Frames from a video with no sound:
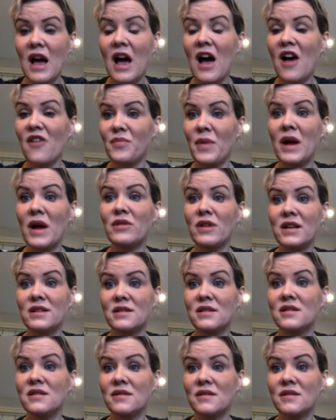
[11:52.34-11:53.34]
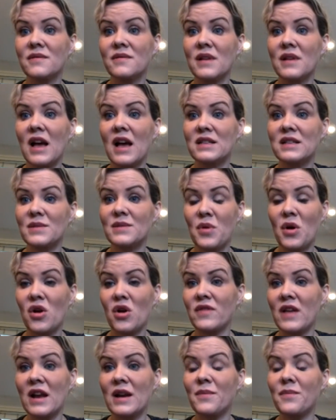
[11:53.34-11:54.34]
have bed rest as a
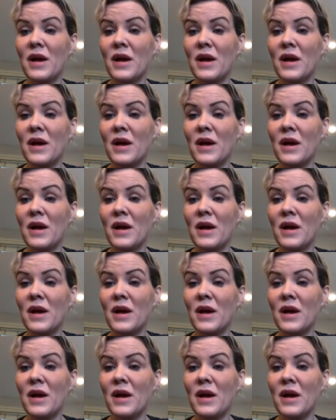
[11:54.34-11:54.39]
part of that.